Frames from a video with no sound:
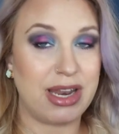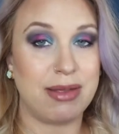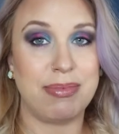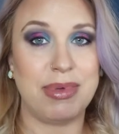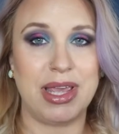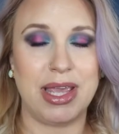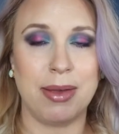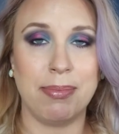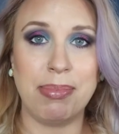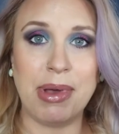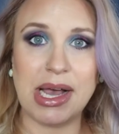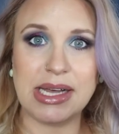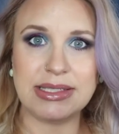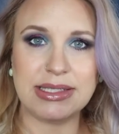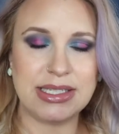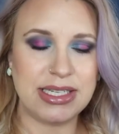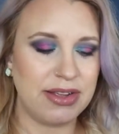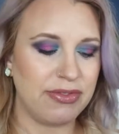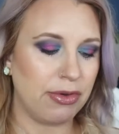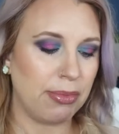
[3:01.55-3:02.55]
be
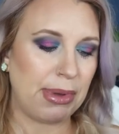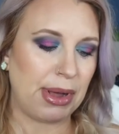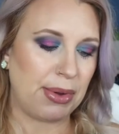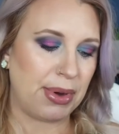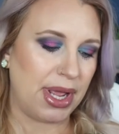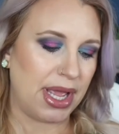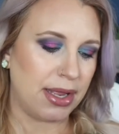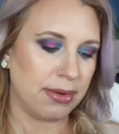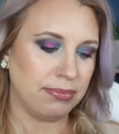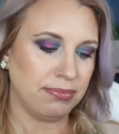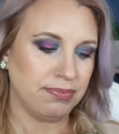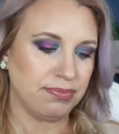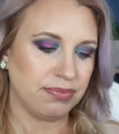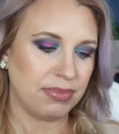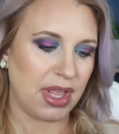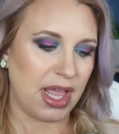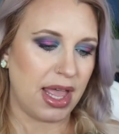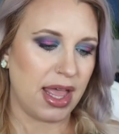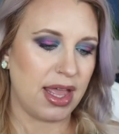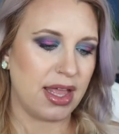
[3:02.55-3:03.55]
positive about it,
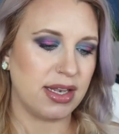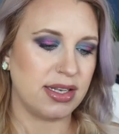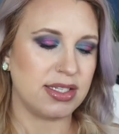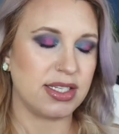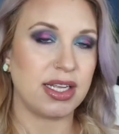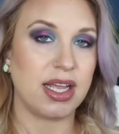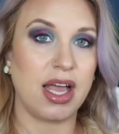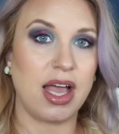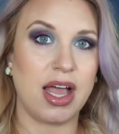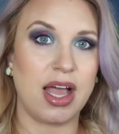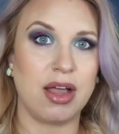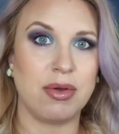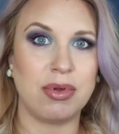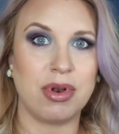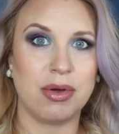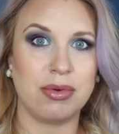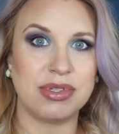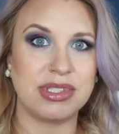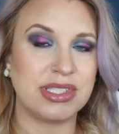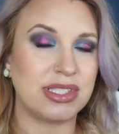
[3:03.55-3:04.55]
and I would
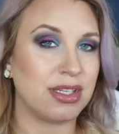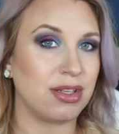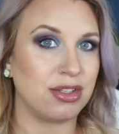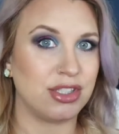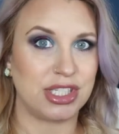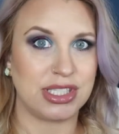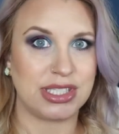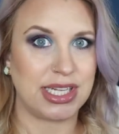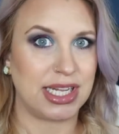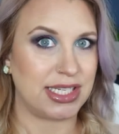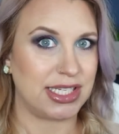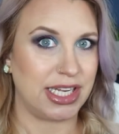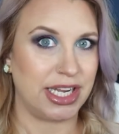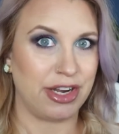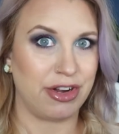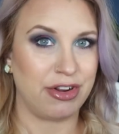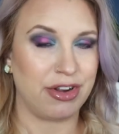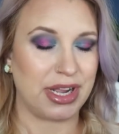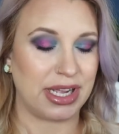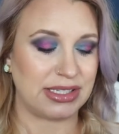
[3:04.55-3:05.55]
also just like to
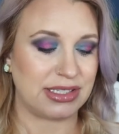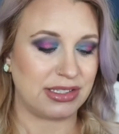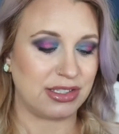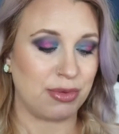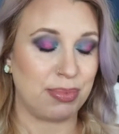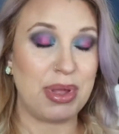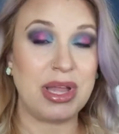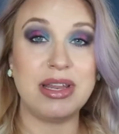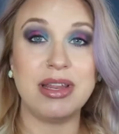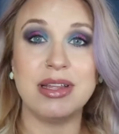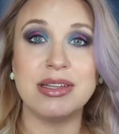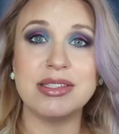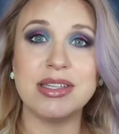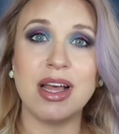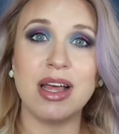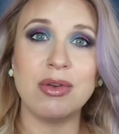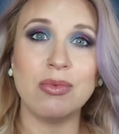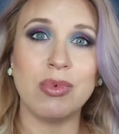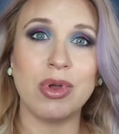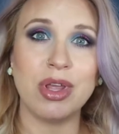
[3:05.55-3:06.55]
hear your guys' opinions
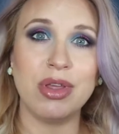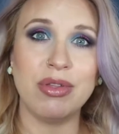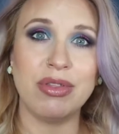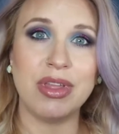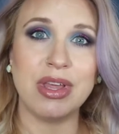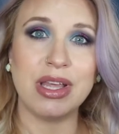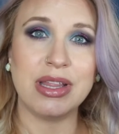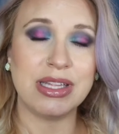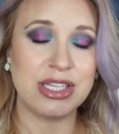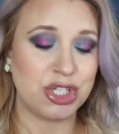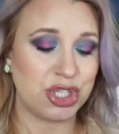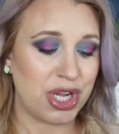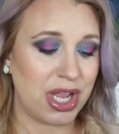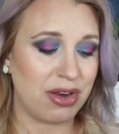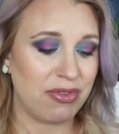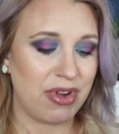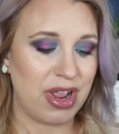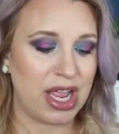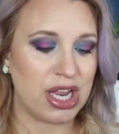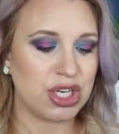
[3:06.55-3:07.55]
on what you think of the
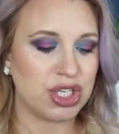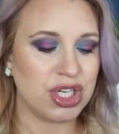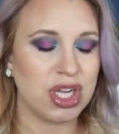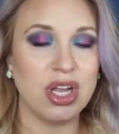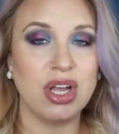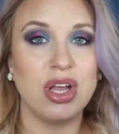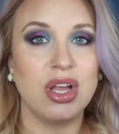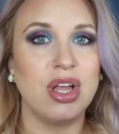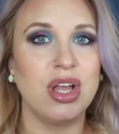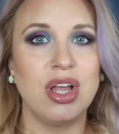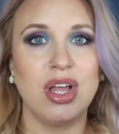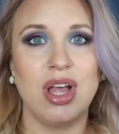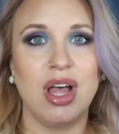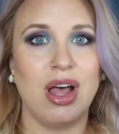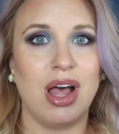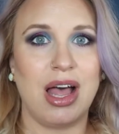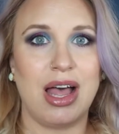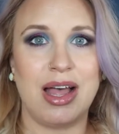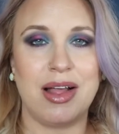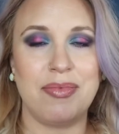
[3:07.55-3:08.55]
shade range,
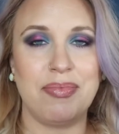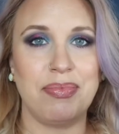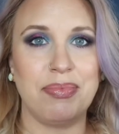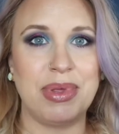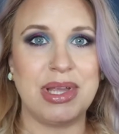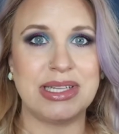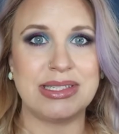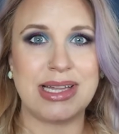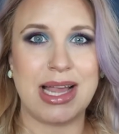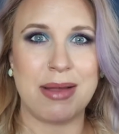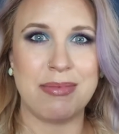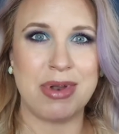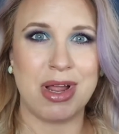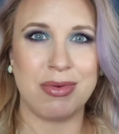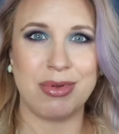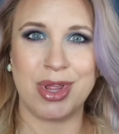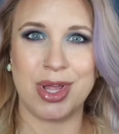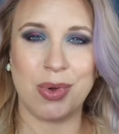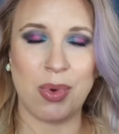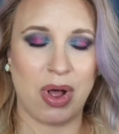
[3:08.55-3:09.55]
because I'm not
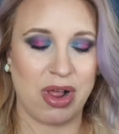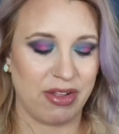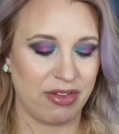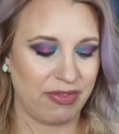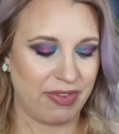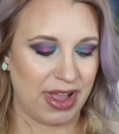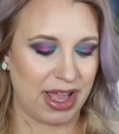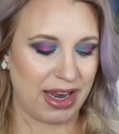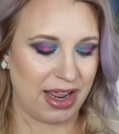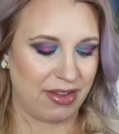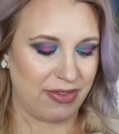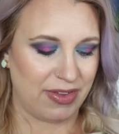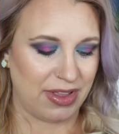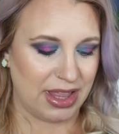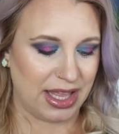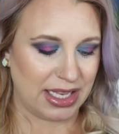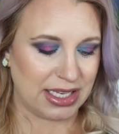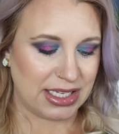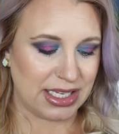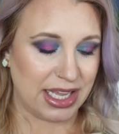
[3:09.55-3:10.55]
really qualified, I feel
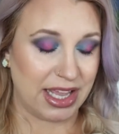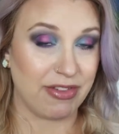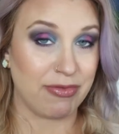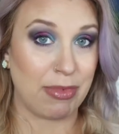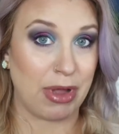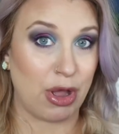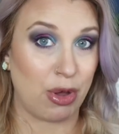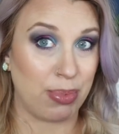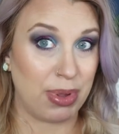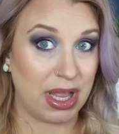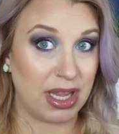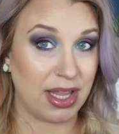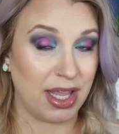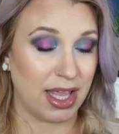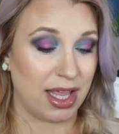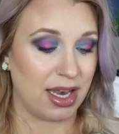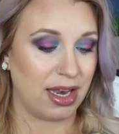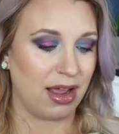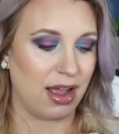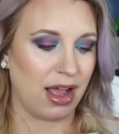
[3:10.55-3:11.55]
like, to give my
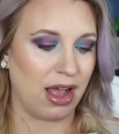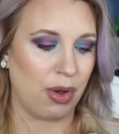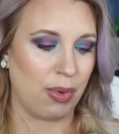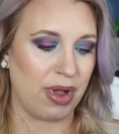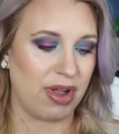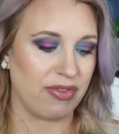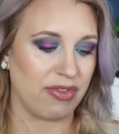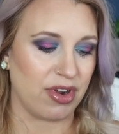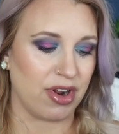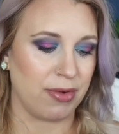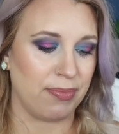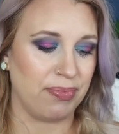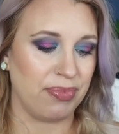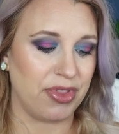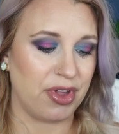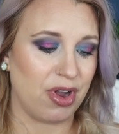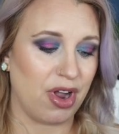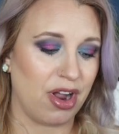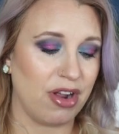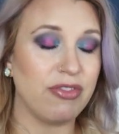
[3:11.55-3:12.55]
opinion. However,
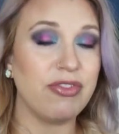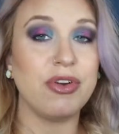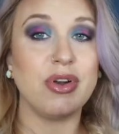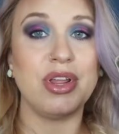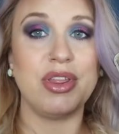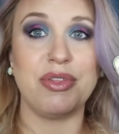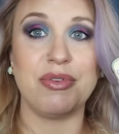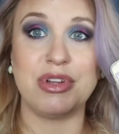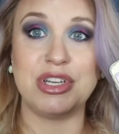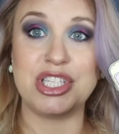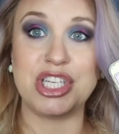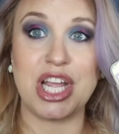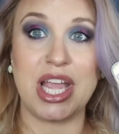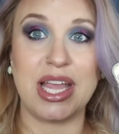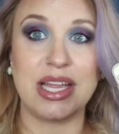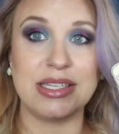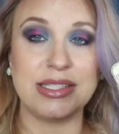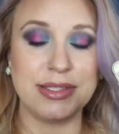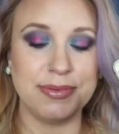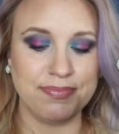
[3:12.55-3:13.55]
there are 43
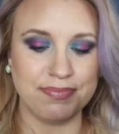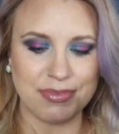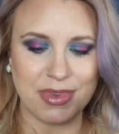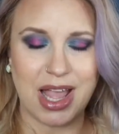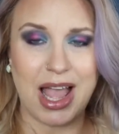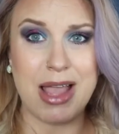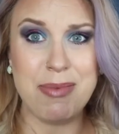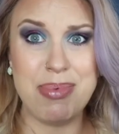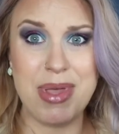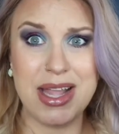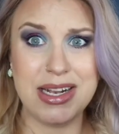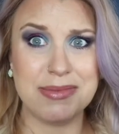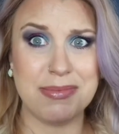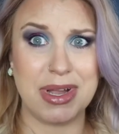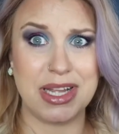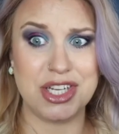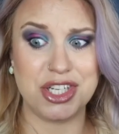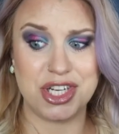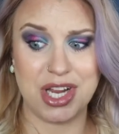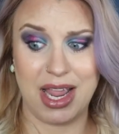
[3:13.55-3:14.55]
shades. I picked
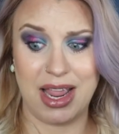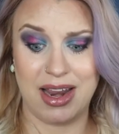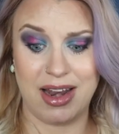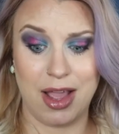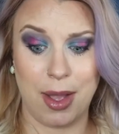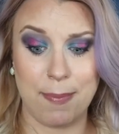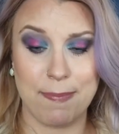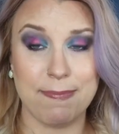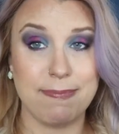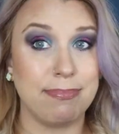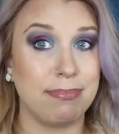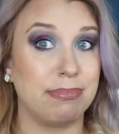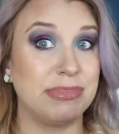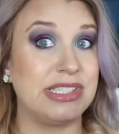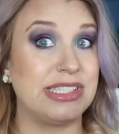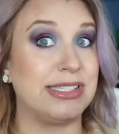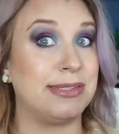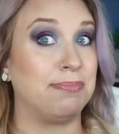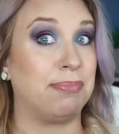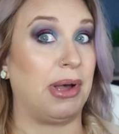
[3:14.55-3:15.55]
my shade
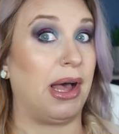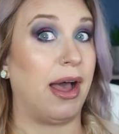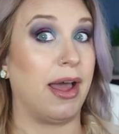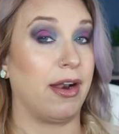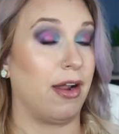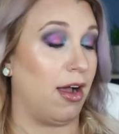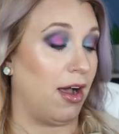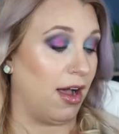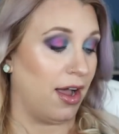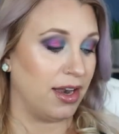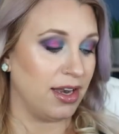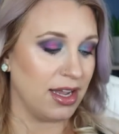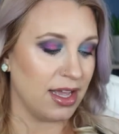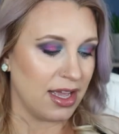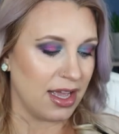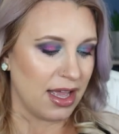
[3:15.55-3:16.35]
spot on.